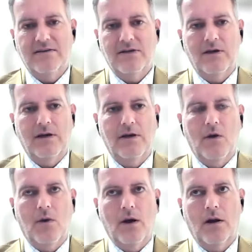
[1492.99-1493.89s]
Certainly,
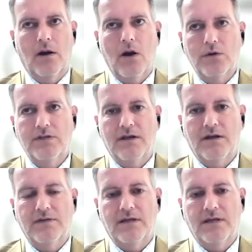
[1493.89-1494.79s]
no one close
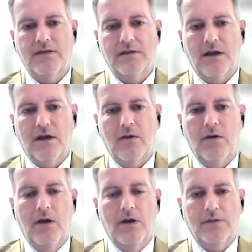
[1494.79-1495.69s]
enough to Netanyahu
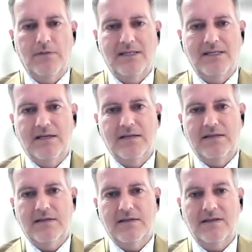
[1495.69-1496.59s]
to be seen as
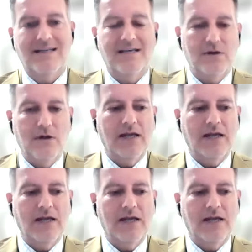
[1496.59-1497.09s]
a successor.